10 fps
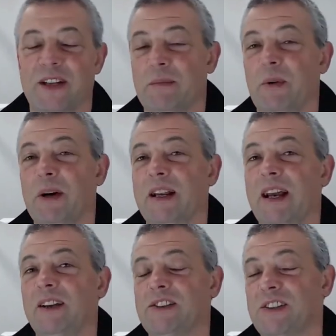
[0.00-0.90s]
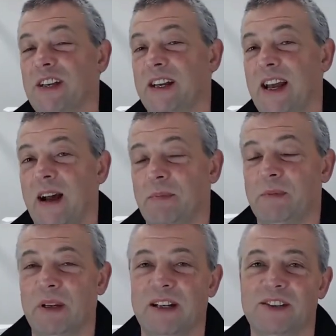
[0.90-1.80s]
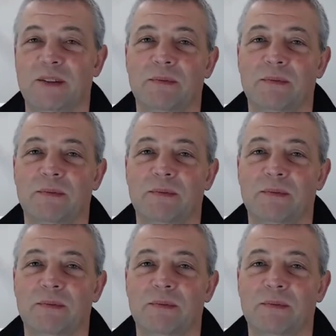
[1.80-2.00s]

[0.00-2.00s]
But what else had happened, because